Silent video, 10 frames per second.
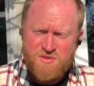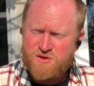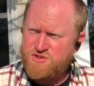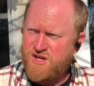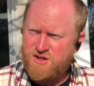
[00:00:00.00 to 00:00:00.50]

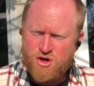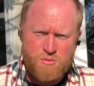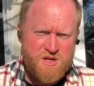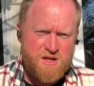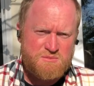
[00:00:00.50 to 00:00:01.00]
They're saying
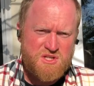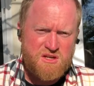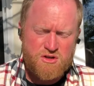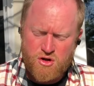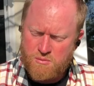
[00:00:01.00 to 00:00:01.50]
nobody comes
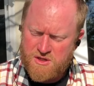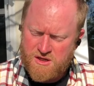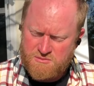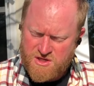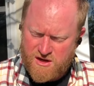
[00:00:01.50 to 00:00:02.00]
in, nobody
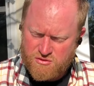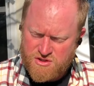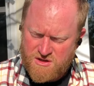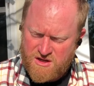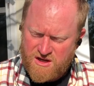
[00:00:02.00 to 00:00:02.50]
comes out,
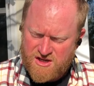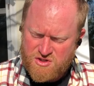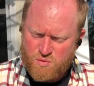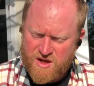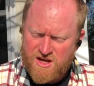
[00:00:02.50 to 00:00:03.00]
as
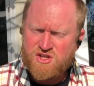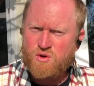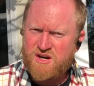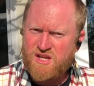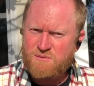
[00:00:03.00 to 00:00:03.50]
a way to
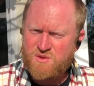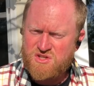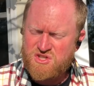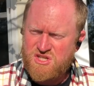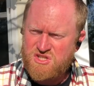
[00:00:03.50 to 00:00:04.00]
try to keep the
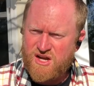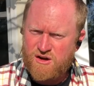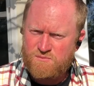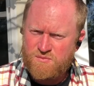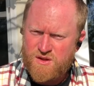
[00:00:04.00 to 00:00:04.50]
disease out.